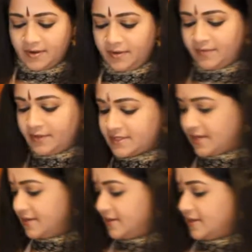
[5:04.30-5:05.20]
Very well
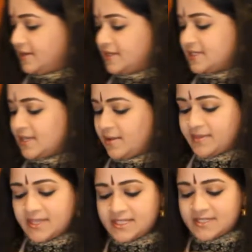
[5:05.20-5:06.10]
done. So
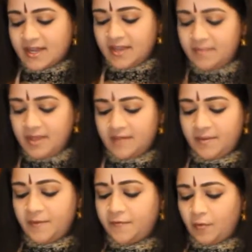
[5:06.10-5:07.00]
at this time,
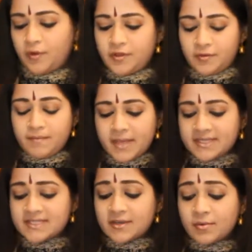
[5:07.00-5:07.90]
even before you
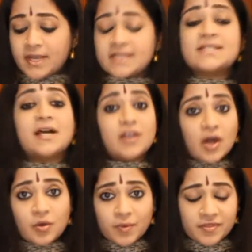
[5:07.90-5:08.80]
mix the greens
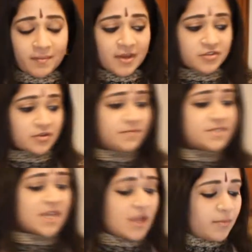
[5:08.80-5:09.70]
along with the
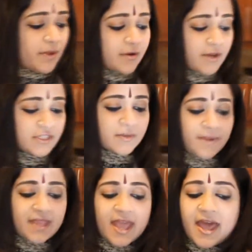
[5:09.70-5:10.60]
mushrooms, we are going to
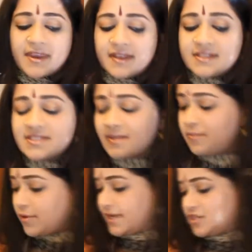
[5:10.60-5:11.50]
be adding
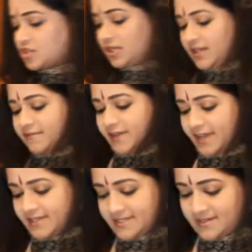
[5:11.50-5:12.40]
some red chili
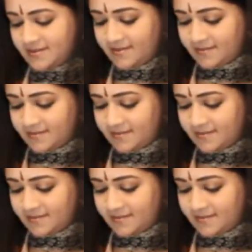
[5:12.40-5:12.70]
flakes.